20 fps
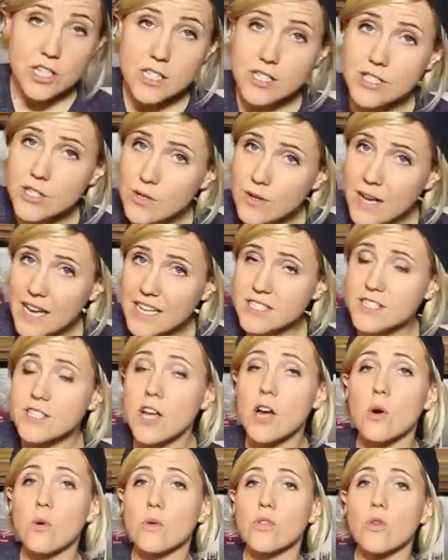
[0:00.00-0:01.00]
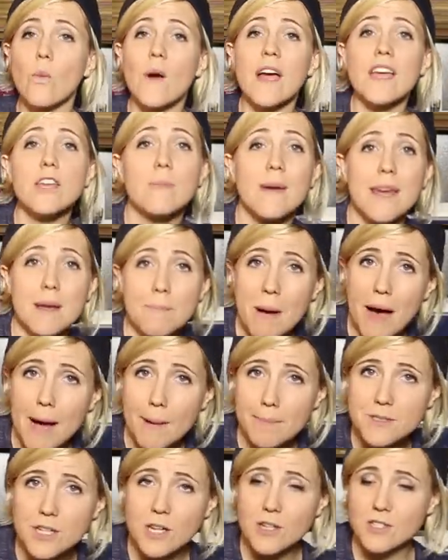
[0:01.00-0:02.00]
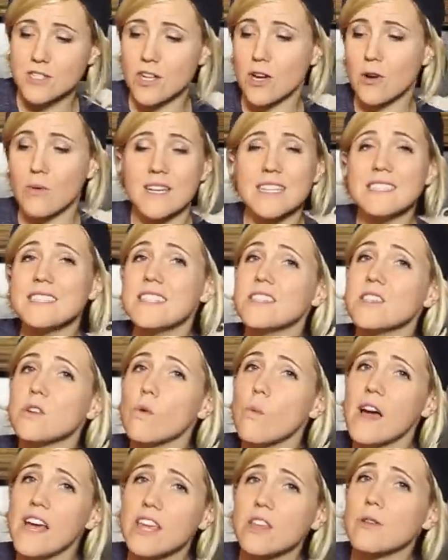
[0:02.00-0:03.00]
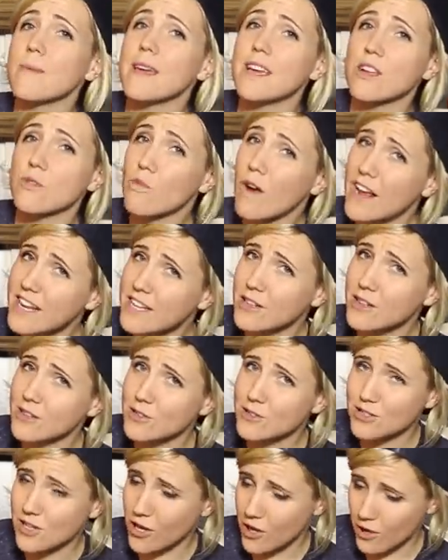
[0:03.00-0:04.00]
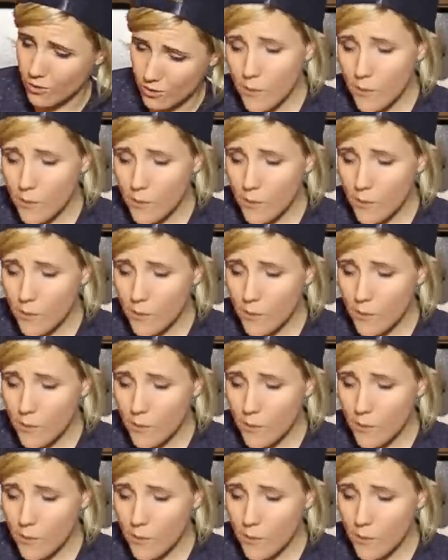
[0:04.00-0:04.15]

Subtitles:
Just so you guys know, the way you make Pop-Tart dough isn't the way you make regular dough.